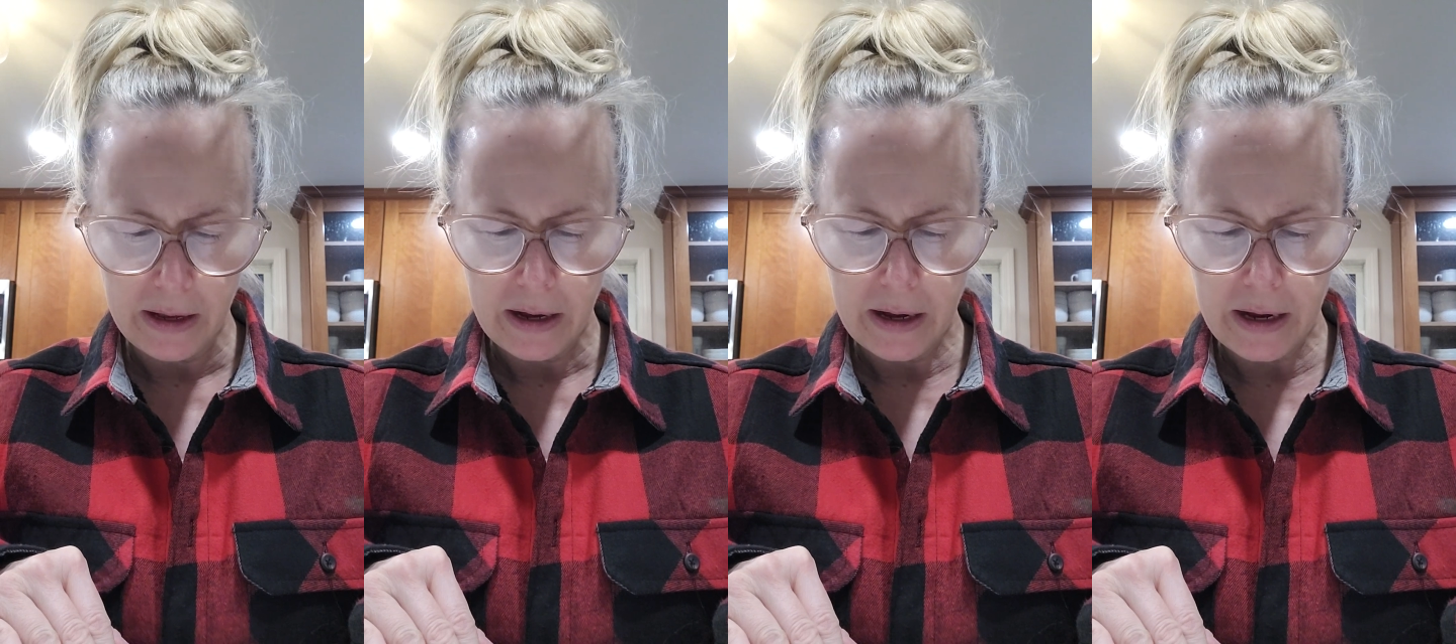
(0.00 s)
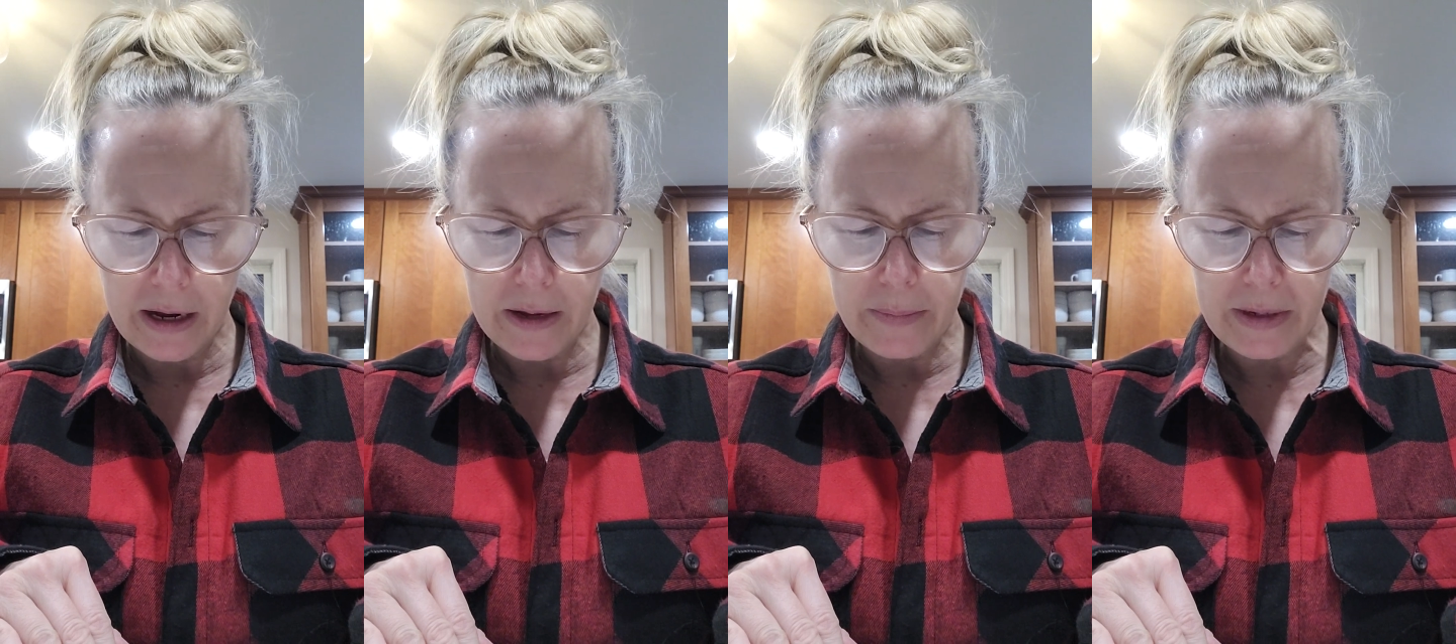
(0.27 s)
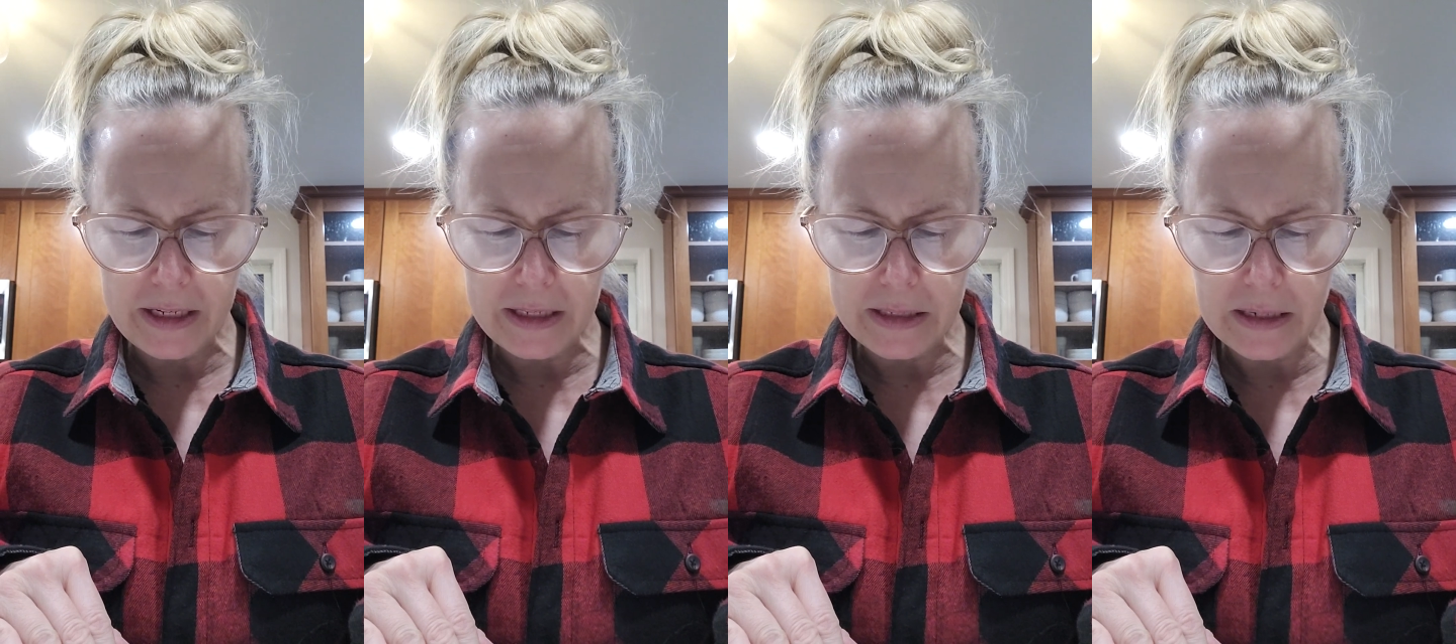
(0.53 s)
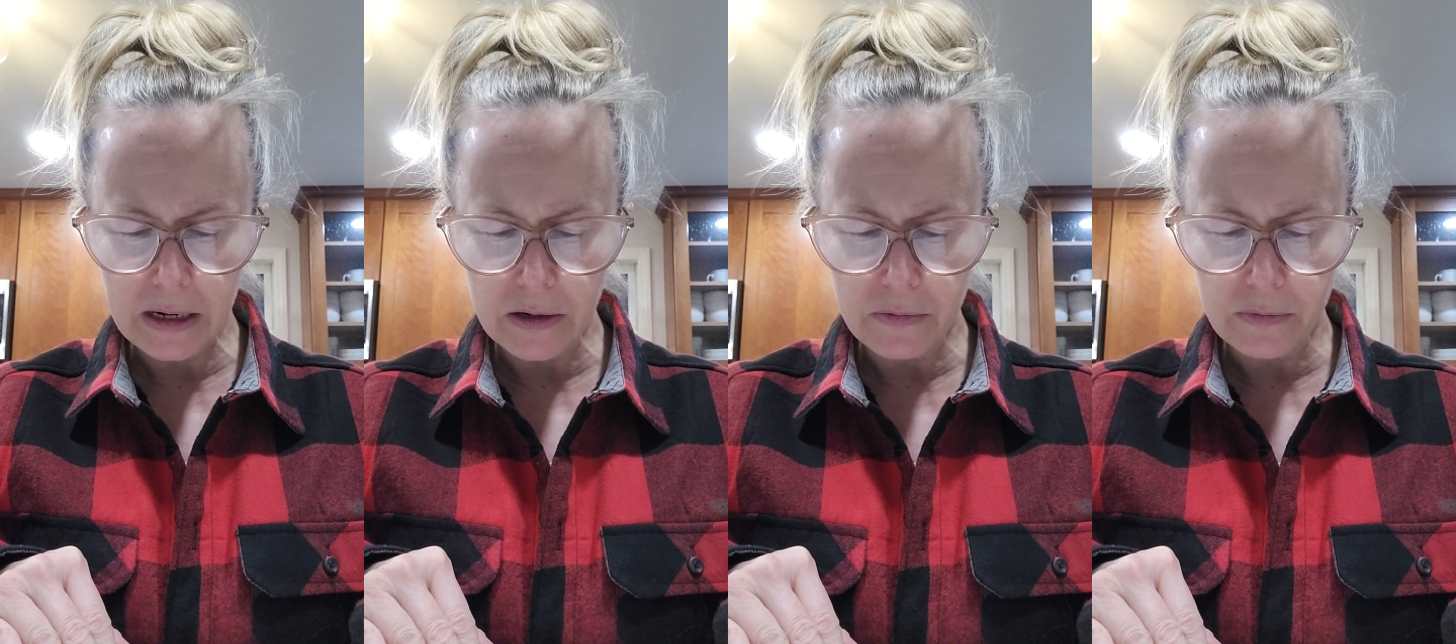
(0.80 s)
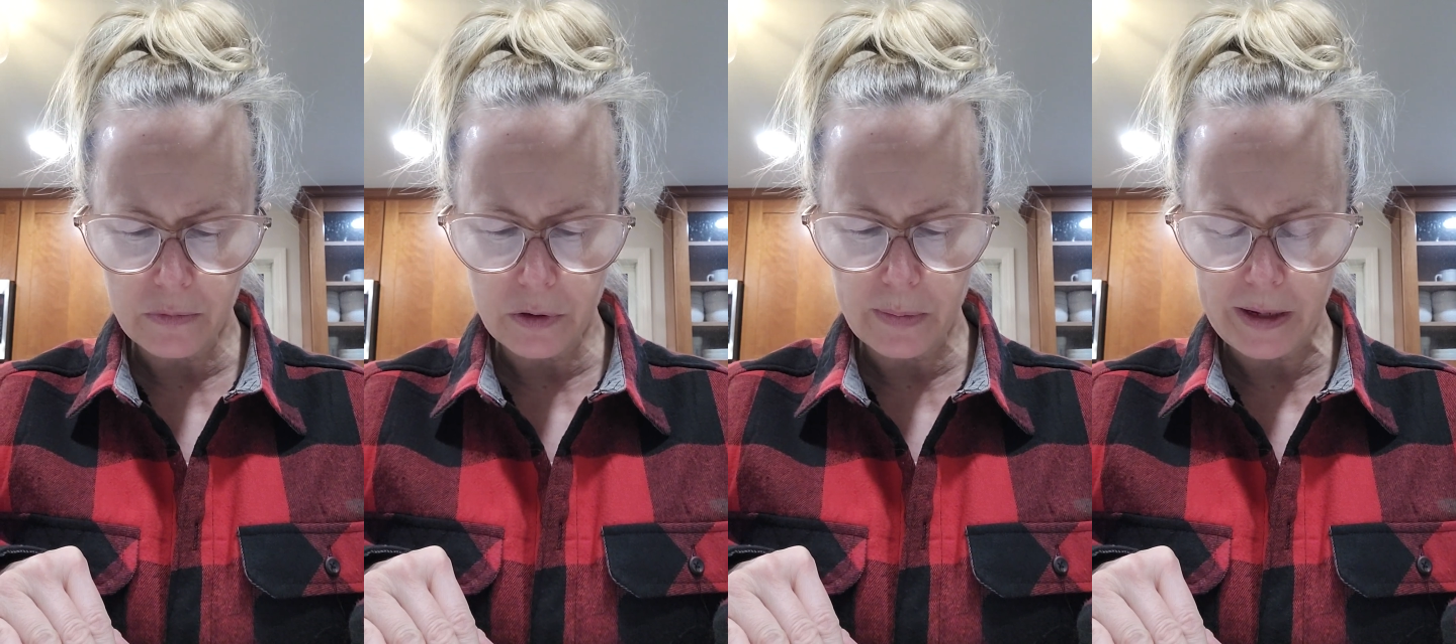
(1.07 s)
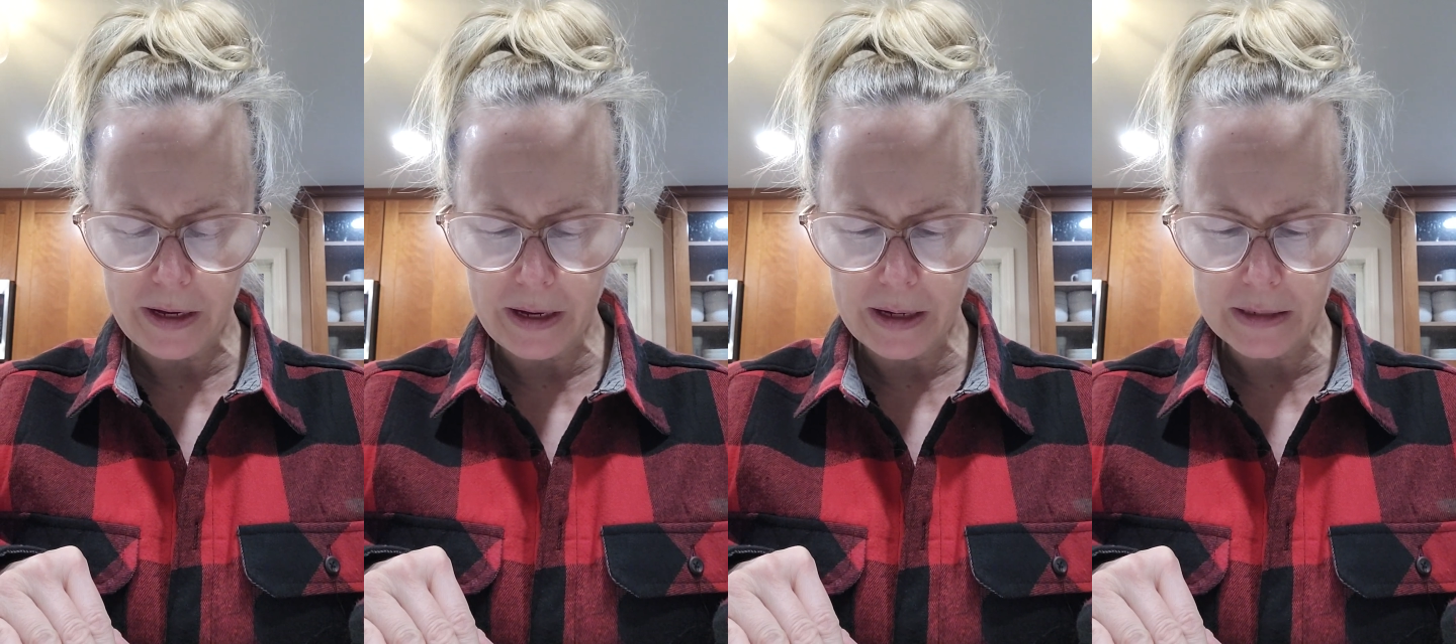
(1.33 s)
I myself will
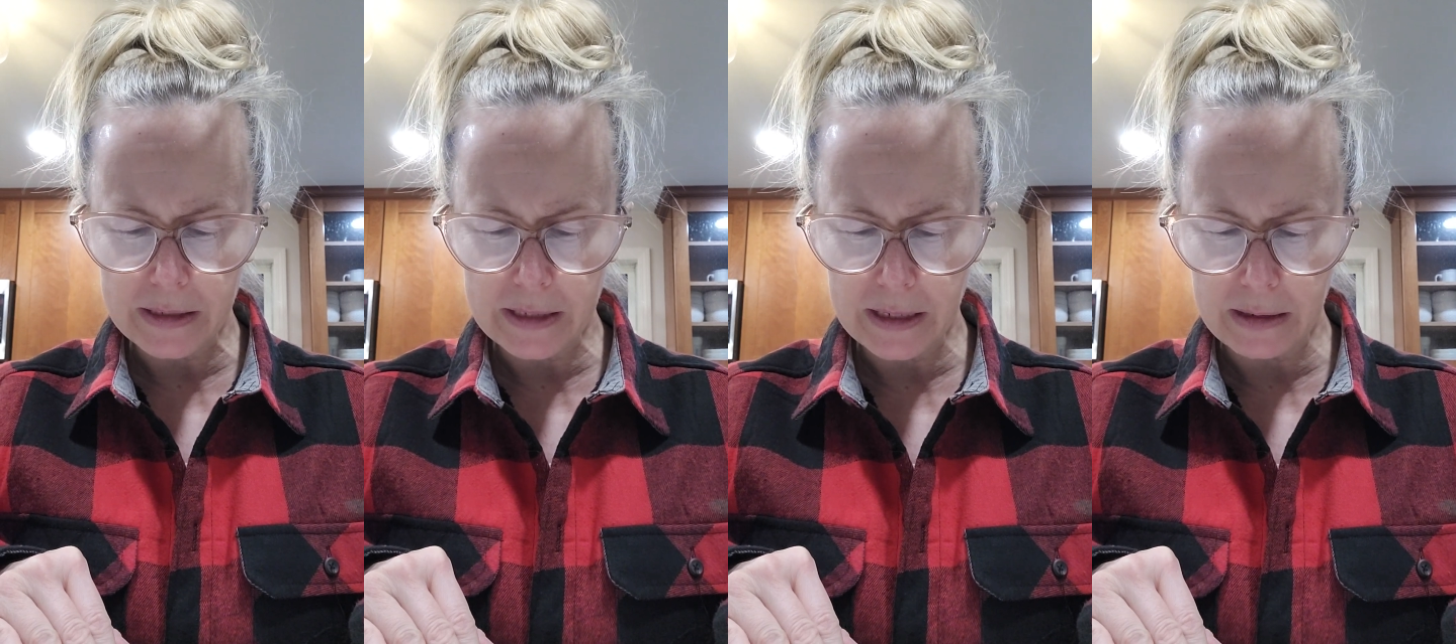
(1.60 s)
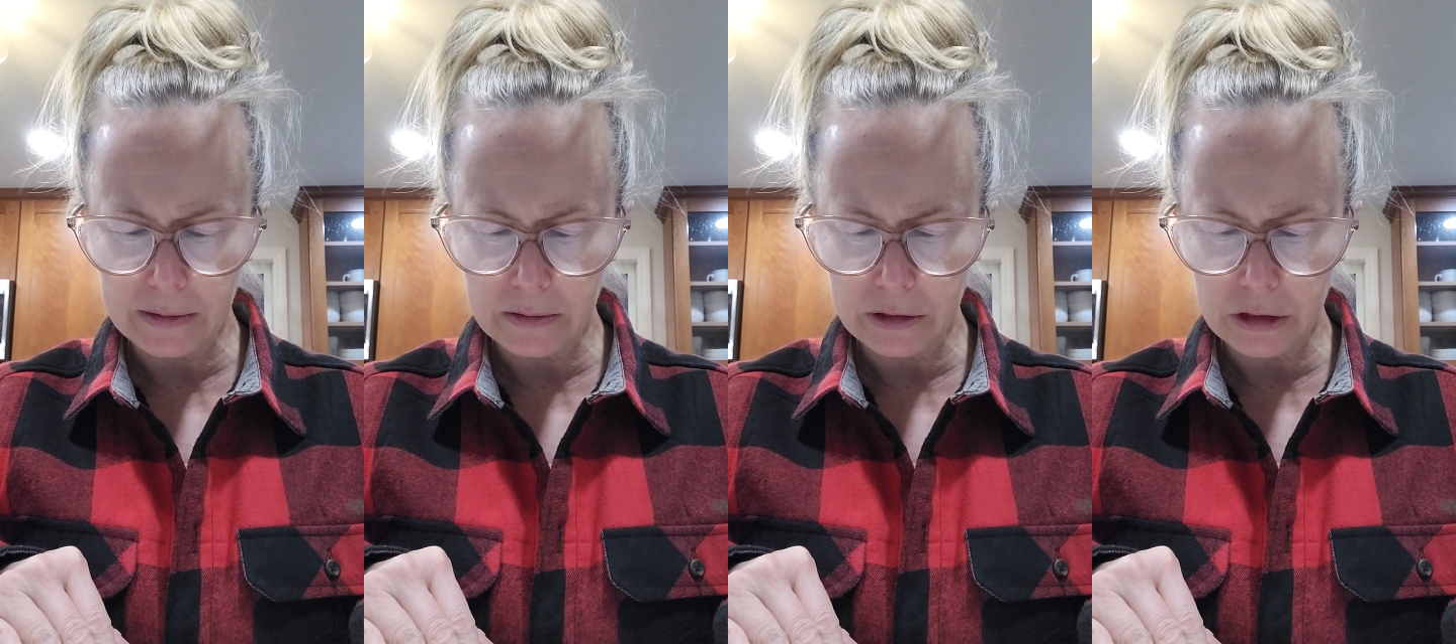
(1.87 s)
be hostile